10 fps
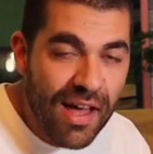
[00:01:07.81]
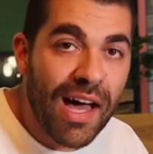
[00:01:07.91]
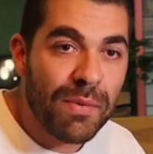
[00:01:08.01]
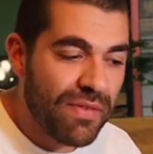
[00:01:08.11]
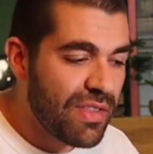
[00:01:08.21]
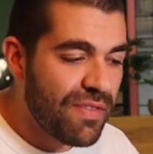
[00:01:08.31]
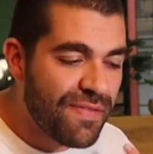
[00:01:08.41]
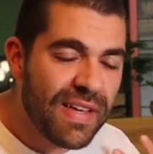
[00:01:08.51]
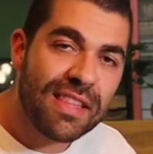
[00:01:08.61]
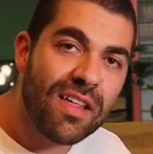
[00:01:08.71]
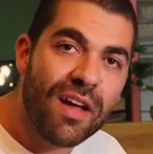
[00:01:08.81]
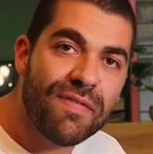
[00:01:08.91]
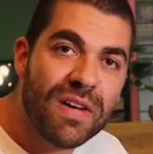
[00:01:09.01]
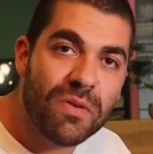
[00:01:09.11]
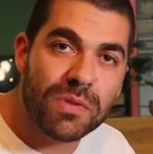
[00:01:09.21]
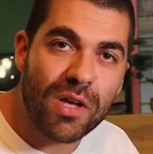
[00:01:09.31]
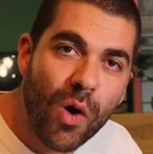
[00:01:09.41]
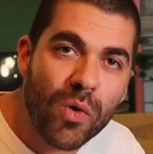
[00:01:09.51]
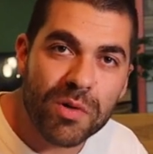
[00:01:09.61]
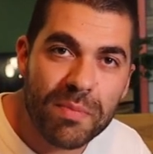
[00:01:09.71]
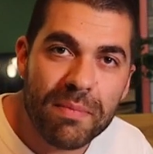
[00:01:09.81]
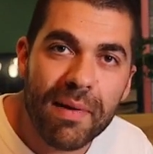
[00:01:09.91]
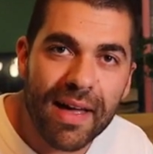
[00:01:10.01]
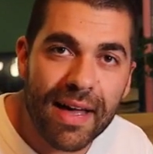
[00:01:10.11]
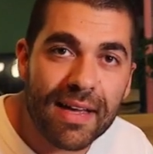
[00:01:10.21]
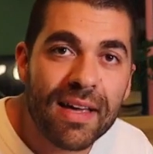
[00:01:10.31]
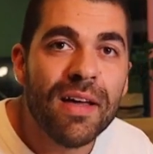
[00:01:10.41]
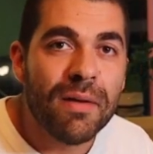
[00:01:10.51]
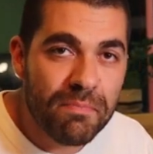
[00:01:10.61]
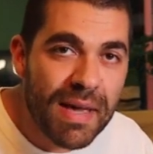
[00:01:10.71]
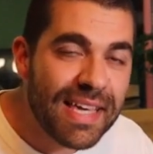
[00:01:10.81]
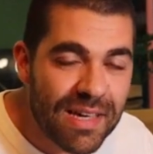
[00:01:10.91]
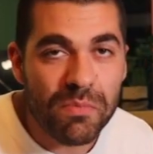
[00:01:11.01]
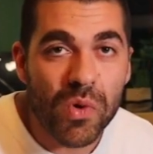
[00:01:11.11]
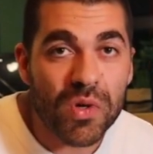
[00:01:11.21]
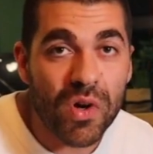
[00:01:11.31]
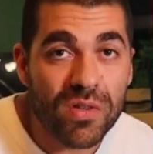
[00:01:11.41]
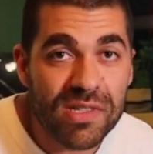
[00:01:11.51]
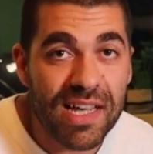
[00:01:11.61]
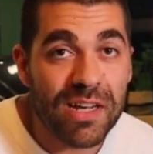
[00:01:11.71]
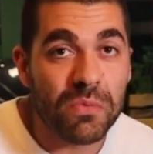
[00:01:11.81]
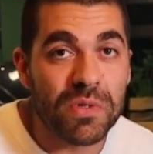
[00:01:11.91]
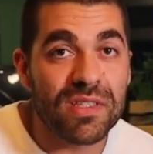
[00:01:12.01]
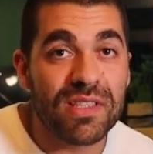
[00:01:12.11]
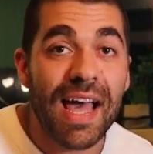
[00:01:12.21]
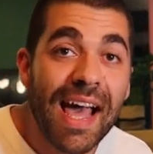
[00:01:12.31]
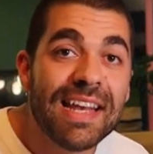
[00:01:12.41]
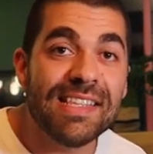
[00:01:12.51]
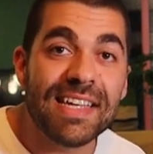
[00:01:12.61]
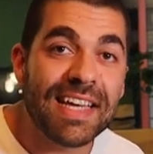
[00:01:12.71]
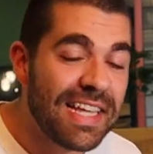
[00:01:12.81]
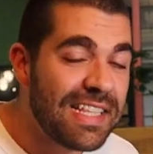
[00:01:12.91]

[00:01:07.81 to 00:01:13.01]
However, the thing that I felt was holding me back making more content was the editing